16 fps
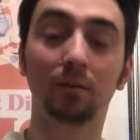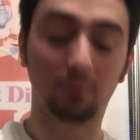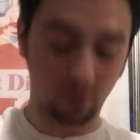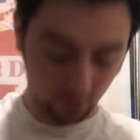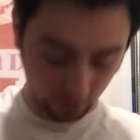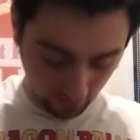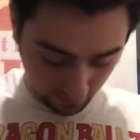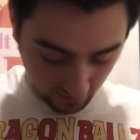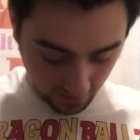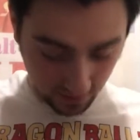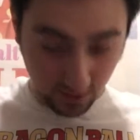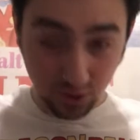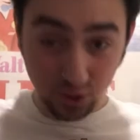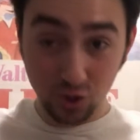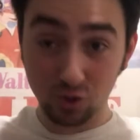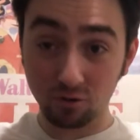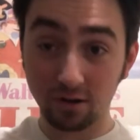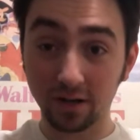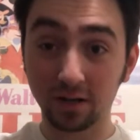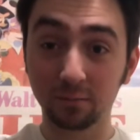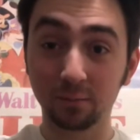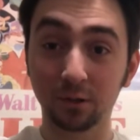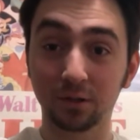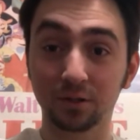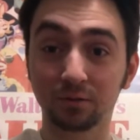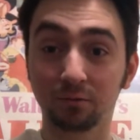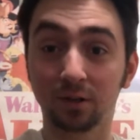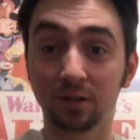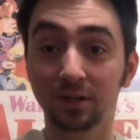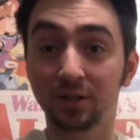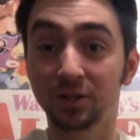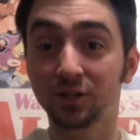Rocking the Dragon Ball
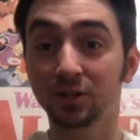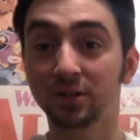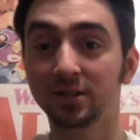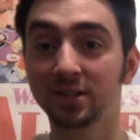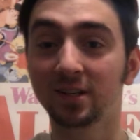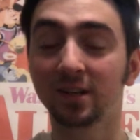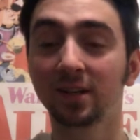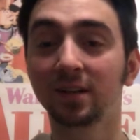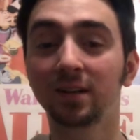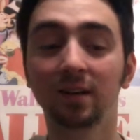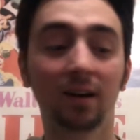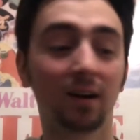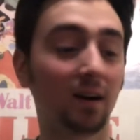Squad t-shirt tonight.